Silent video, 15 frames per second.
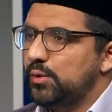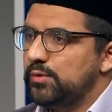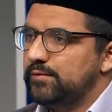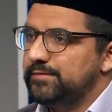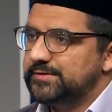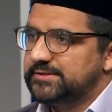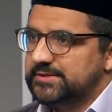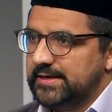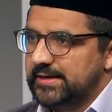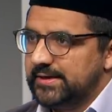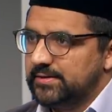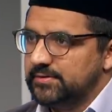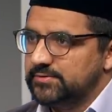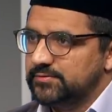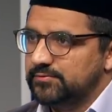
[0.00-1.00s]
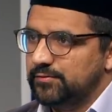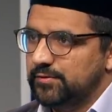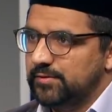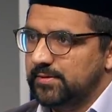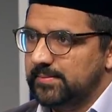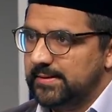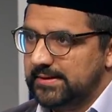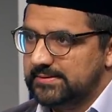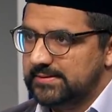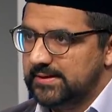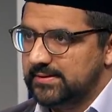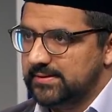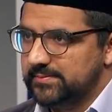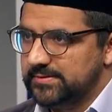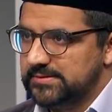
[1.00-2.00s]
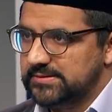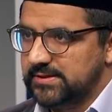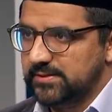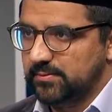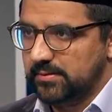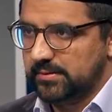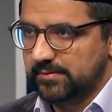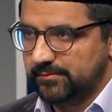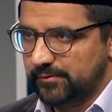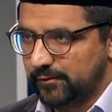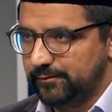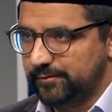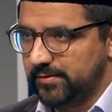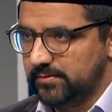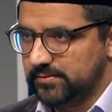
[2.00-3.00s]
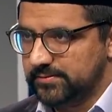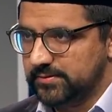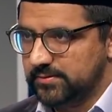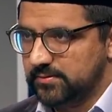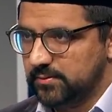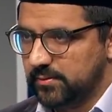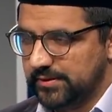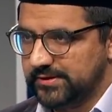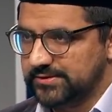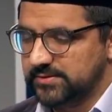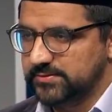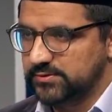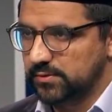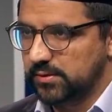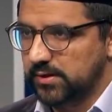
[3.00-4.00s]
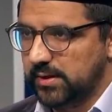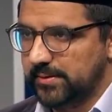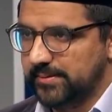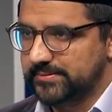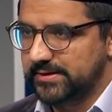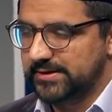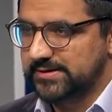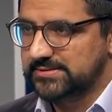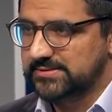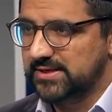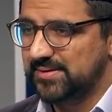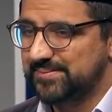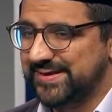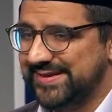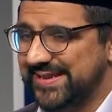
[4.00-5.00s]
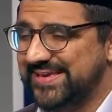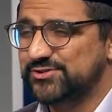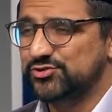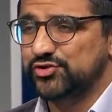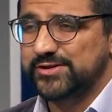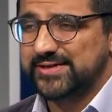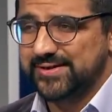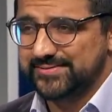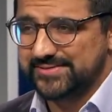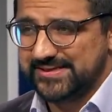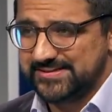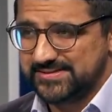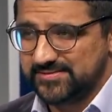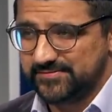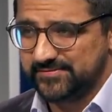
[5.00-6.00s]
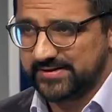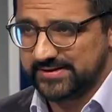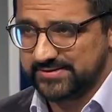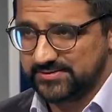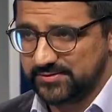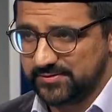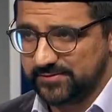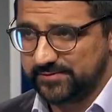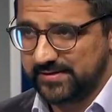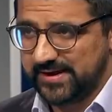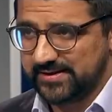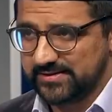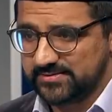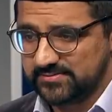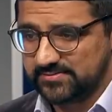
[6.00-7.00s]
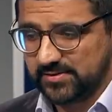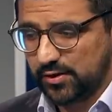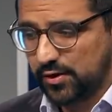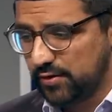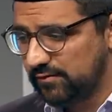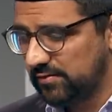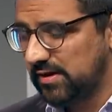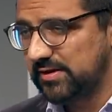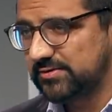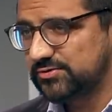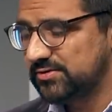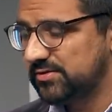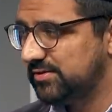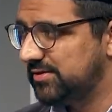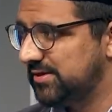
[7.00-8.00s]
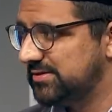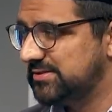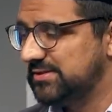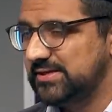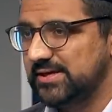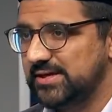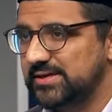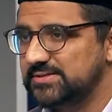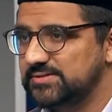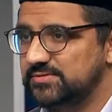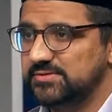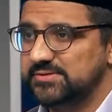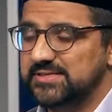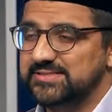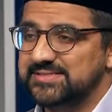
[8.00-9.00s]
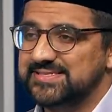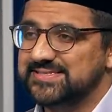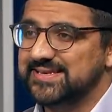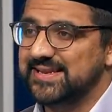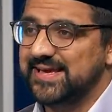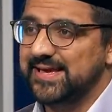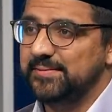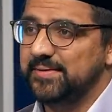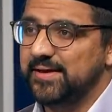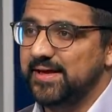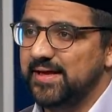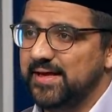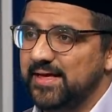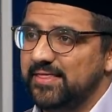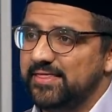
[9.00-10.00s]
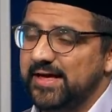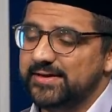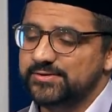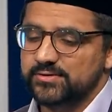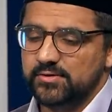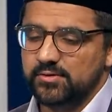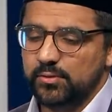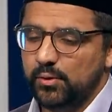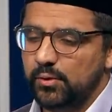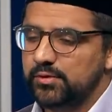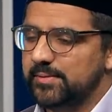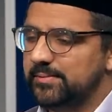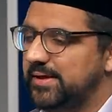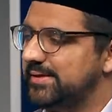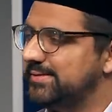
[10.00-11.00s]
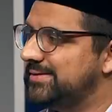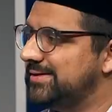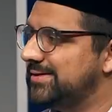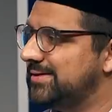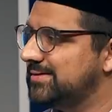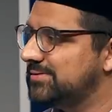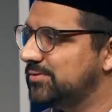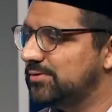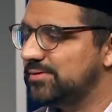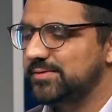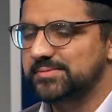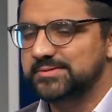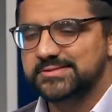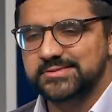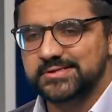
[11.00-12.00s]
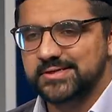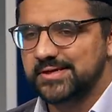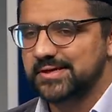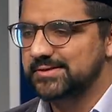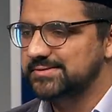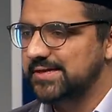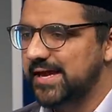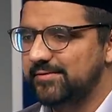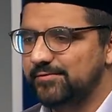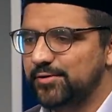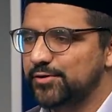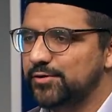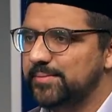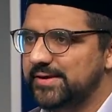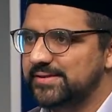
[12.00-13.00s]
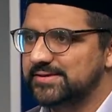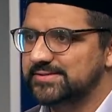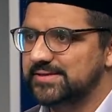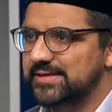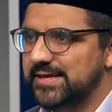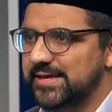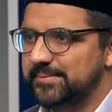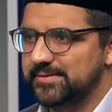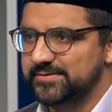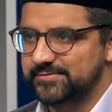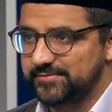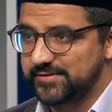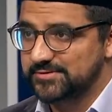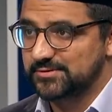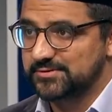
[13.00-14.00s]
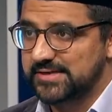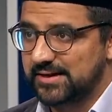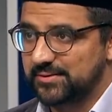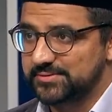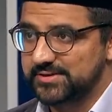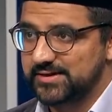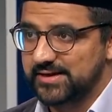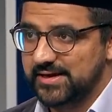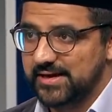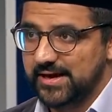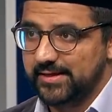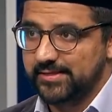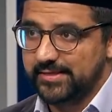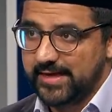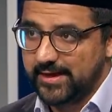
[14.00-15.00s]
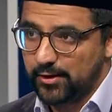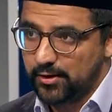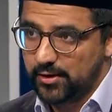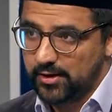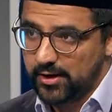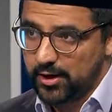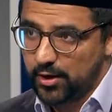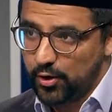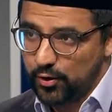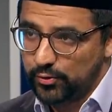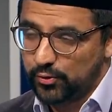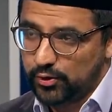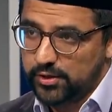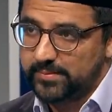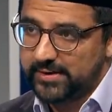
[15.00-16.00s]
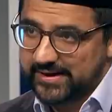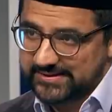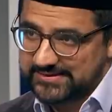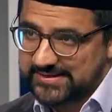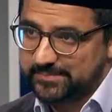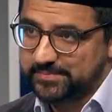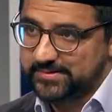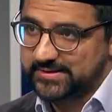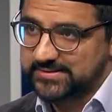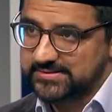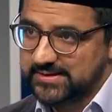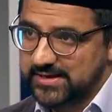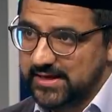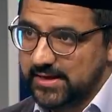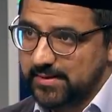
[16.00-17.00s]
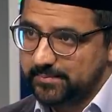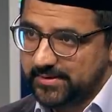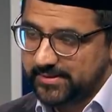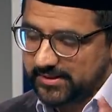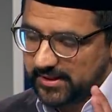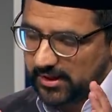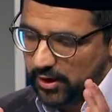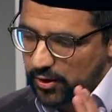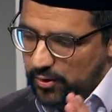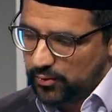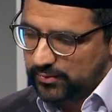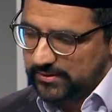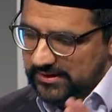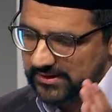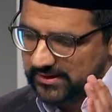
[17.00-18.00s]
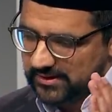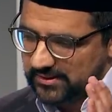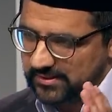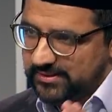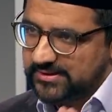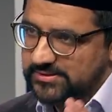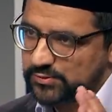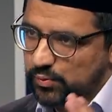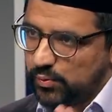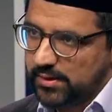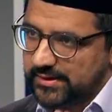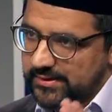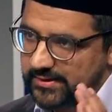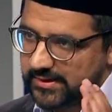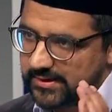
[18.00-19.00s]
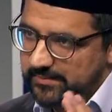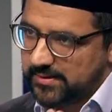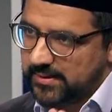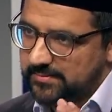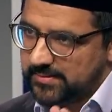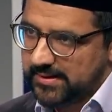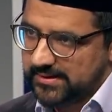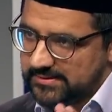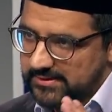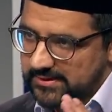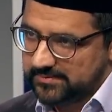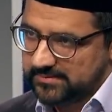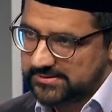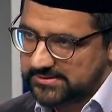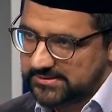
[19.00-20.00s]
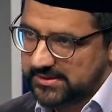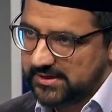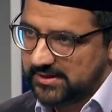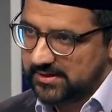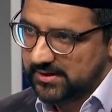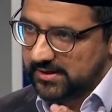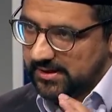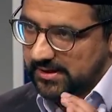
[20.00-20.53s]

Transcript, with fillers: all of the signs for the Mahdi and the Masih were fulfilled with Hazrat Mirza Ghulam Ahmad, and history now testifies to the fact, over one hundred thirty years since his claim, that all the Mahdis, all the Masihs, everyone who made this claim has fizzled out, and their own ulama accept this. But only this one Imam Mahdi and Masih,